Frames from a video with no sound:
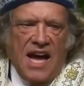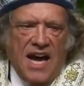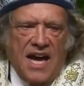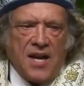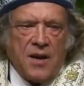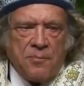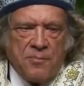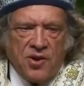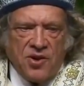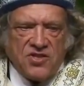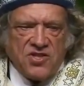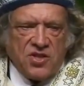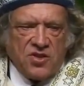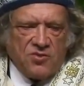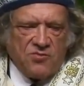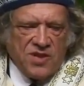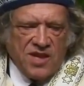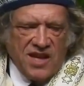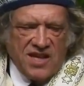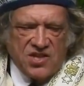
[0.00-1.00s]
had a
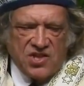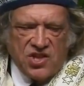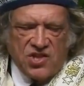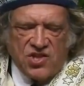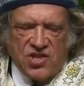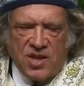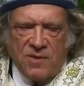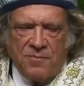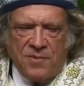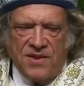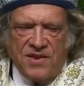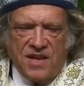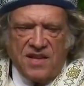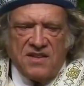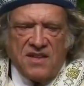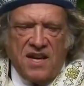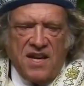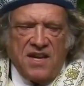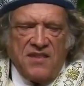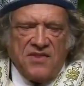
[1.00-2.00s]
personal relationship in
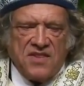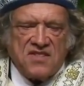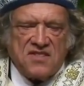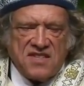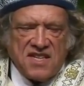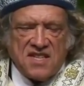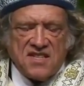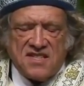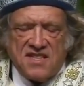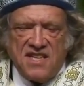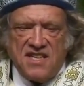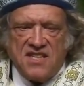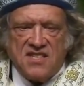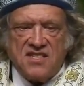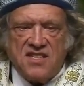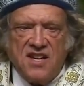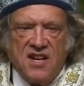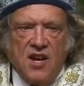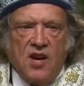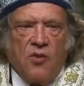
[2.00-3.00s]
the, in the
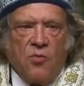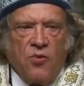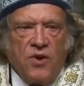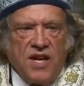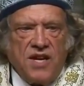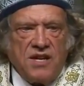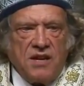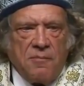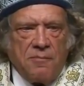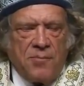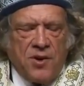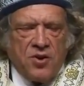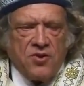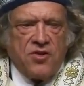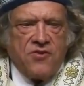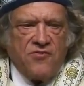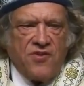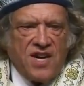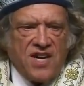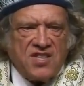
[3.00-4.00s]
60s when
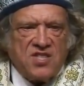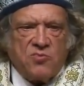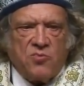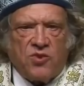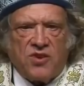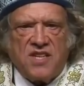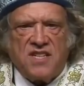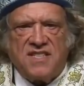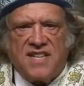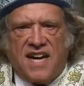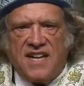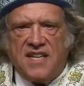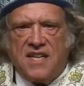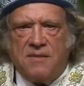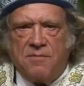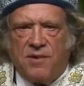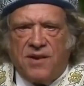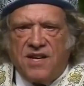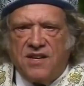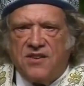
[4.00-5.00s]
both of us were
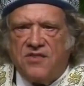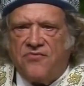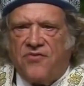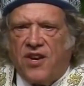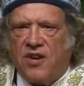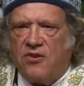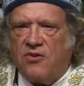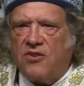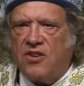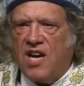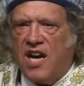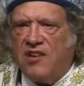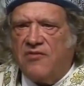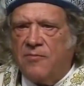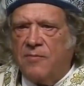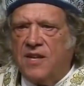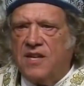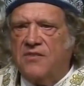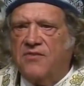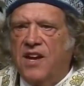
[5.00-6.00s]
indicted by the federal
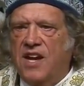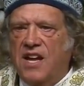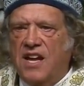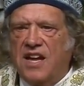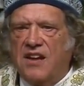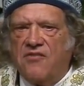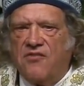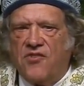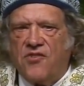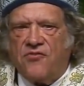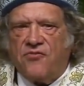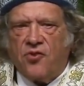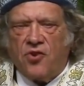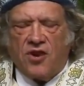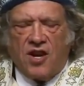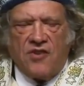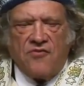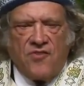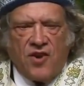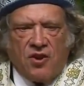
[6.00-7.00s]
government
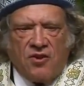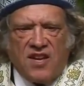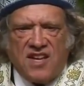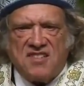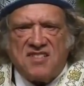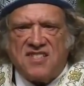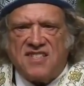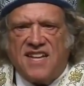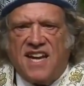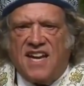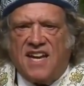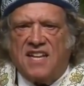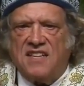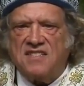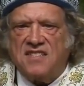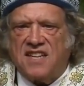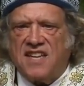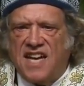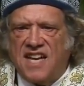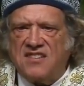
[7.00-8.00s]
for our various
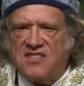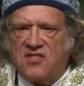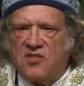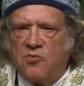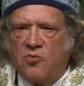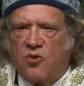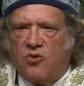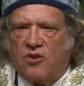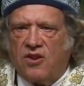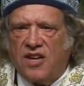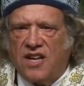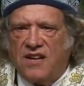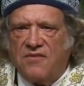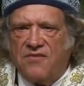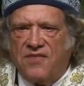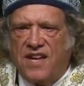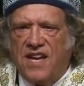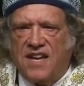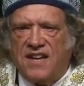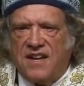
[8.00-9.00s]
stands against the war in
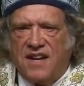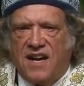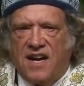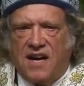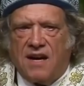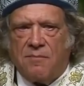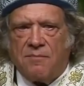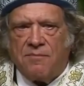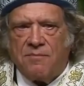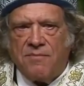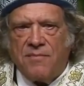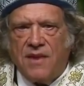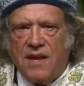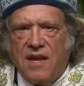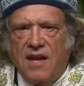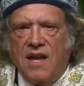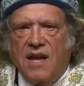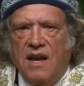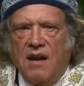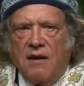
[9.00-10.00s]
Vietnam.
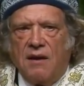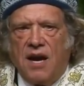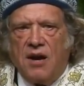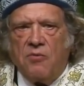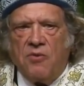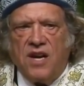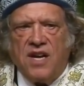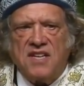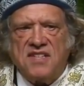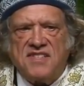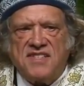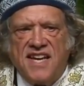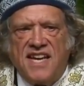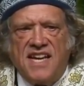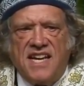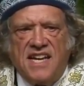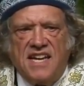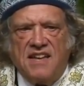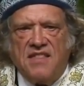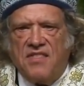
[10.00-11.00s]
I want to
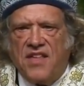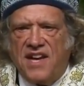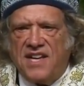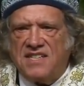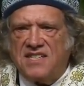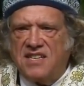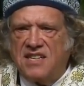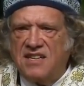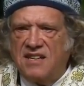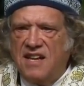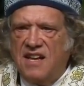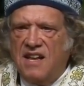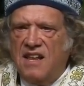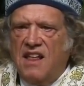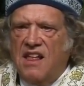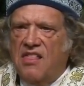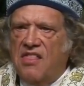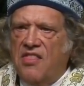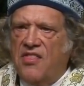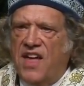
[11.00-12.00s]
say that,
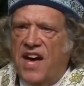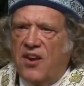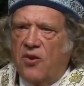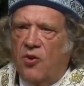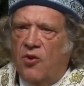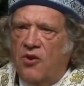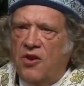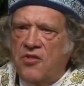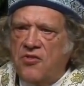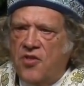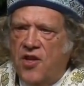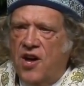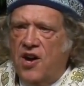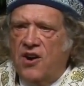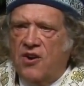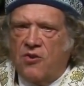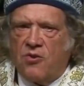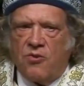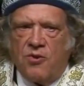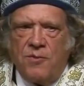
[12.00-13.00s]
that
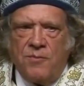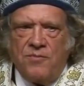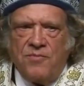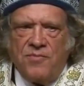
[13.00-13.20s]
although